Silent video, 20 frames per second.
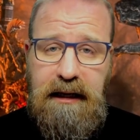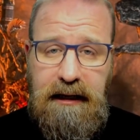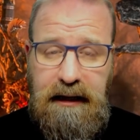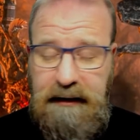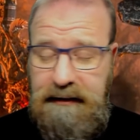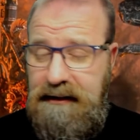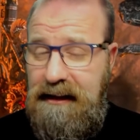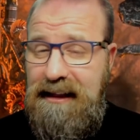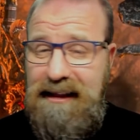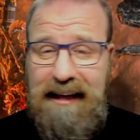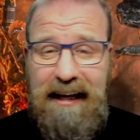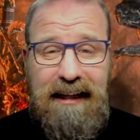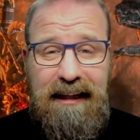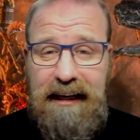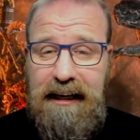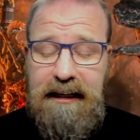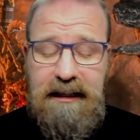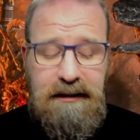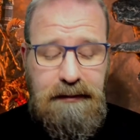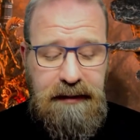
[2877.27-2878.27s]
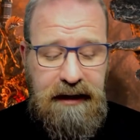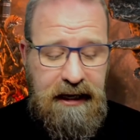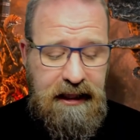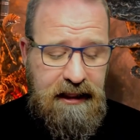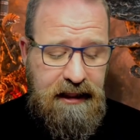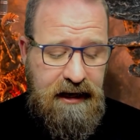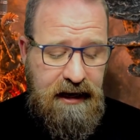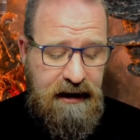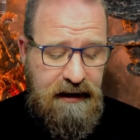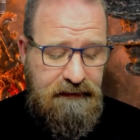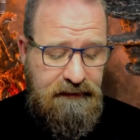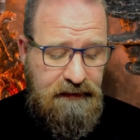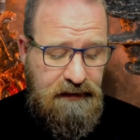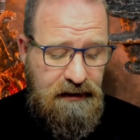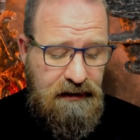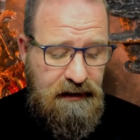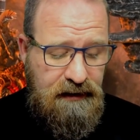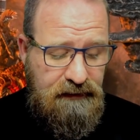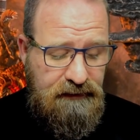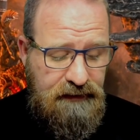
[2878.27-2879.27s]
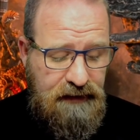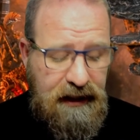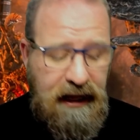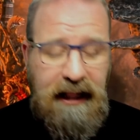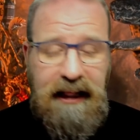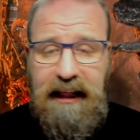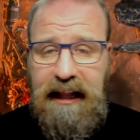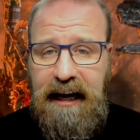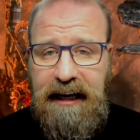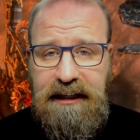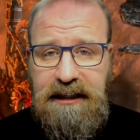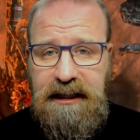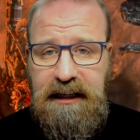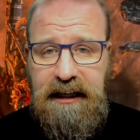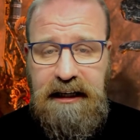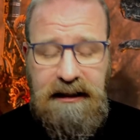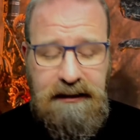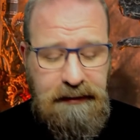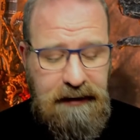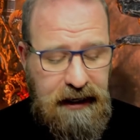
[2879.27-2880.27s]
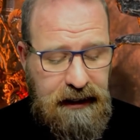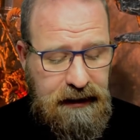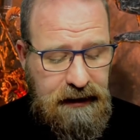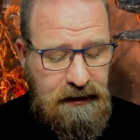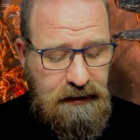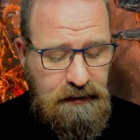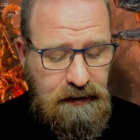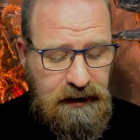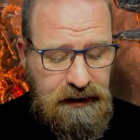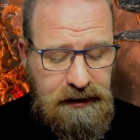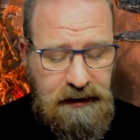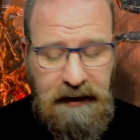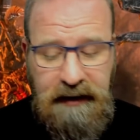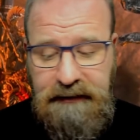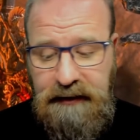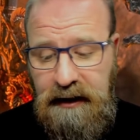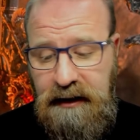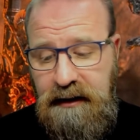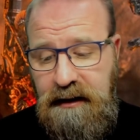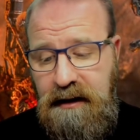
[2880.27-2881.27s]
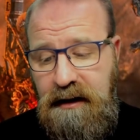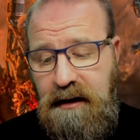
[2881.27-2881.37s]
And I think they need to be in there for that latch key to be any good whatsoever.